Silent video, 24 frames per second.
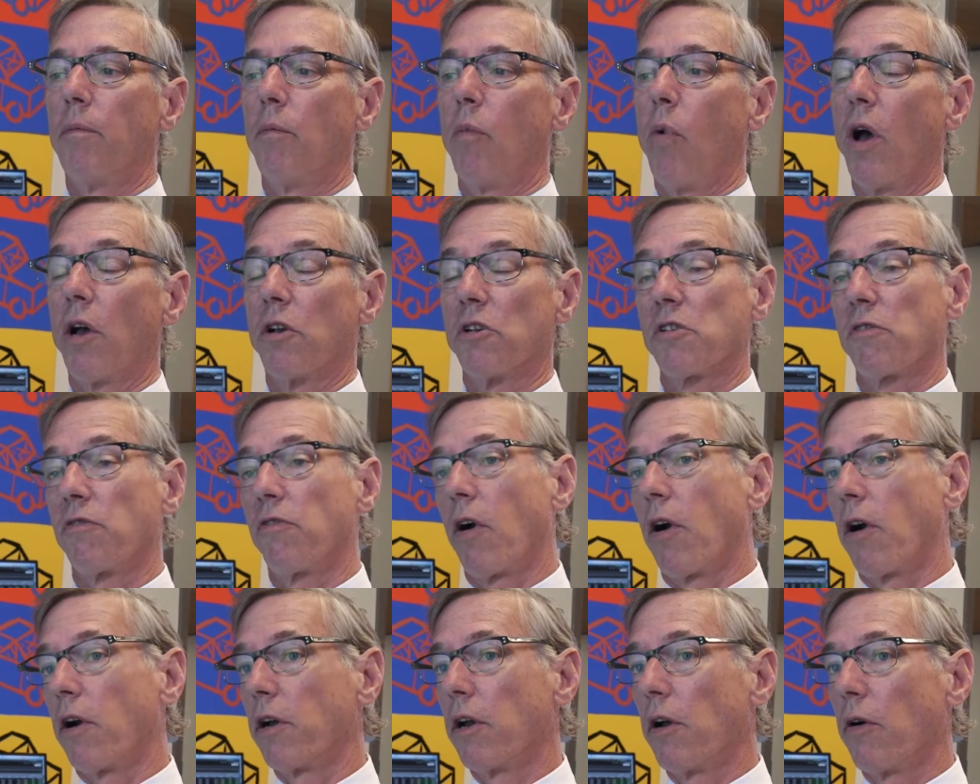Wells
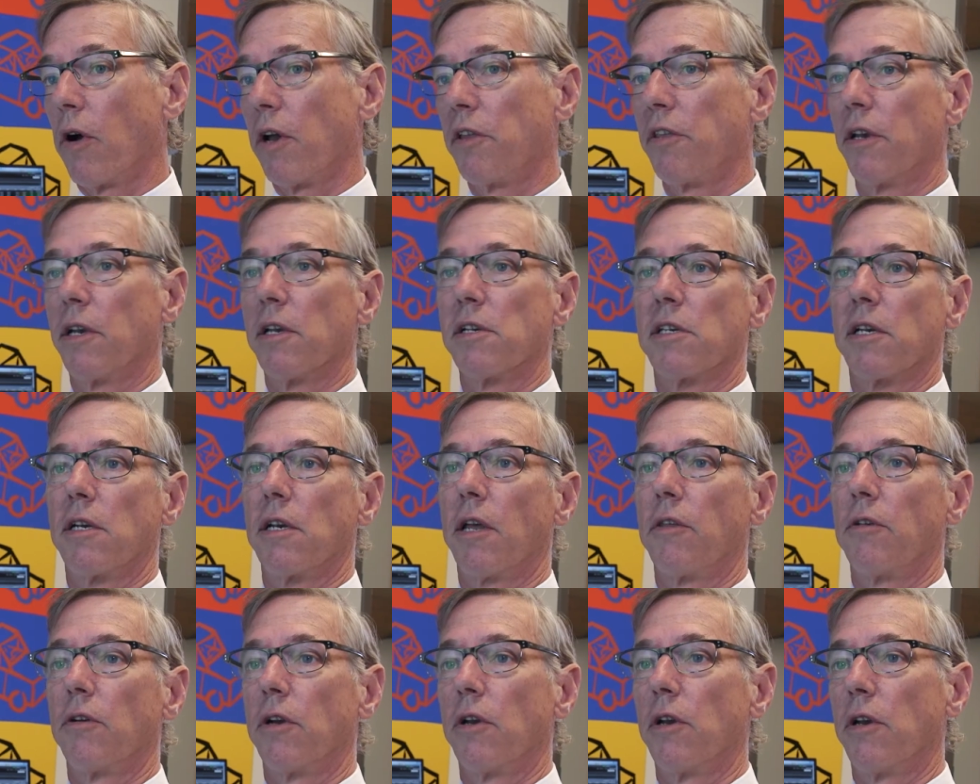Fargo, I think, is
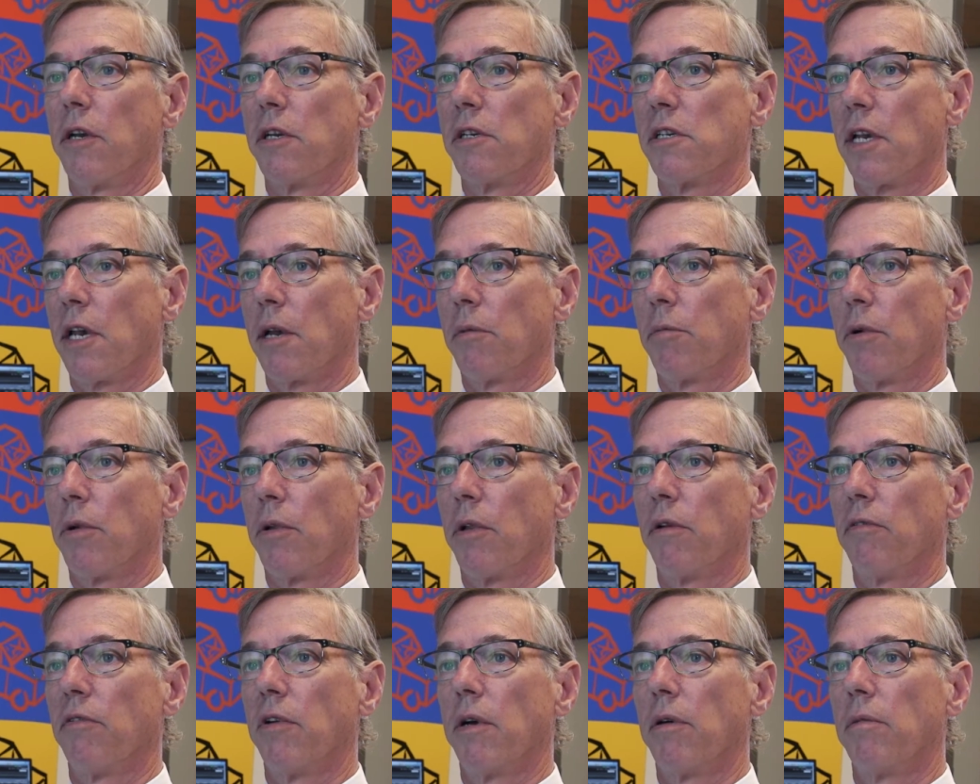another good
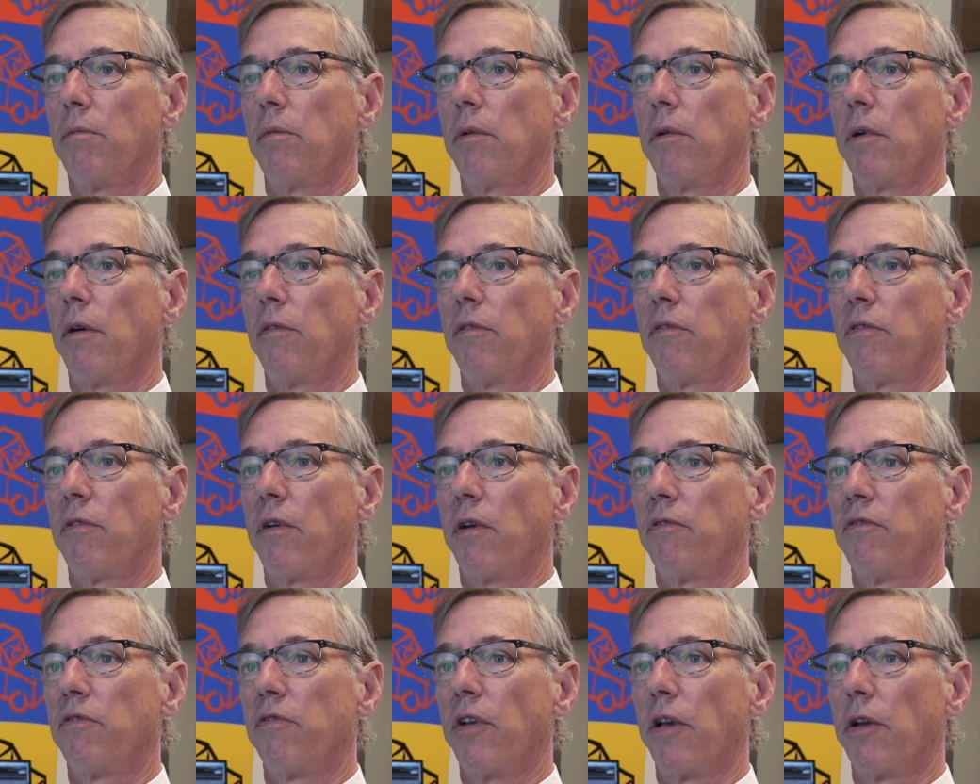example of
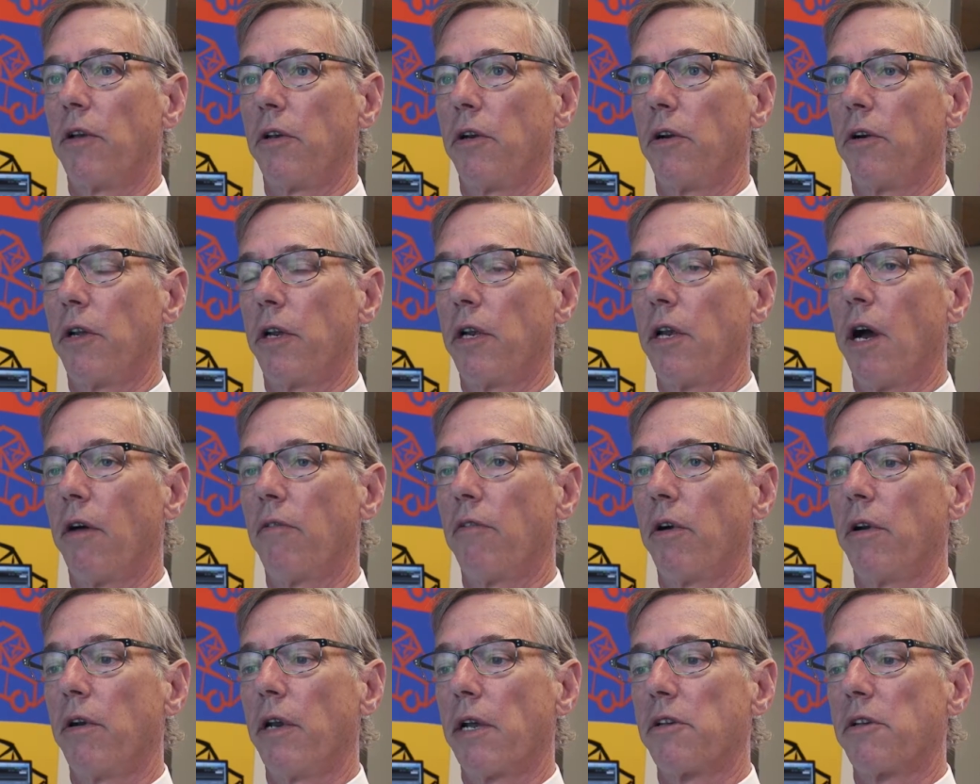a failure to govern.